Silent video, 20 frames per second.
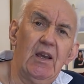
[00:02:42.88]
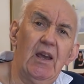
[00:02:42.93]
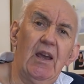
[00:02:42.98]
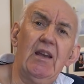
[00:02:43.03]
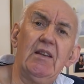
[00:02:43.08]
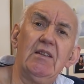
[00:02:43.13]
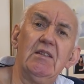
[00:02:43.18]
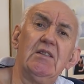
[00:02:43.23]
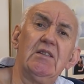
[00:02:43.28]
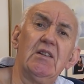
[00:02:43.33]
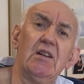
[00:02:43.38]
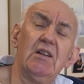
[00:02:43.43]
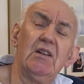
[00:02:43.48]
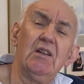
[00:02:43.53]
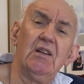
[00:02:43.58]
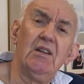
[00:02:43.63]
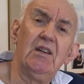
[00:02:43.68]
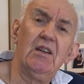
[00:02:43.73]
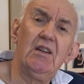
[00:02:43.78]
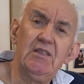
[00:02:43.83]
And
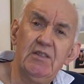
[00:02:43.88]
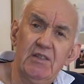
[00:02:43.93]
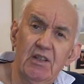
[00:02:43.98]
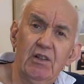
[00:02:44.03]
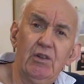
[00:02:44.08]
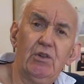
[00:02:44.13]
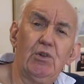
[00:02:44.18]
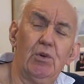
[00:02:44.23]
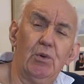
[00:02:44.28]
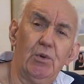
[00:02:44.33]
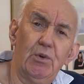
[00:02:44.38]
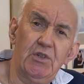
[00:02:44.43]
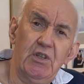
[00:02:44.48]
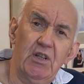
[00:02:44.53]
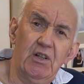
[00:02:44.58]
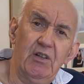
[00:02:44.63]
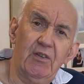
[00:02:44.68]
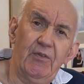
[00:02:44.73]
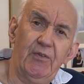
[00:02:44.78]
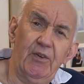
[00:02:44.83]
it did cause
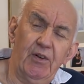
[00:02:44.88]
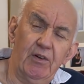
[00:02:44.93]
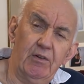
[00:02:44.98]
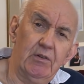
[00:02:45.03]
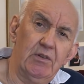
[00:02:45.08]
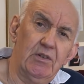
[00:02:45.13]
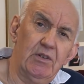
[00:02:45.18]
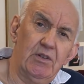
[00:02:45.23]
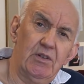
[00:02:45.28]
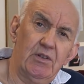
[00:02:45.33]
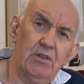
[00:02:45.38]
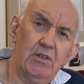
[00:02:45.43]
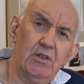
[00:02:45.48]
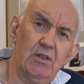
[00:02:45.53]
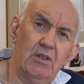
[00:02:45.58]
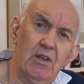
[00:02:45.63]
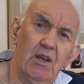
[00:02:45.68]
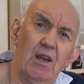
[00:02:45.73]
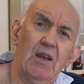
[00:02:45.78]
interference,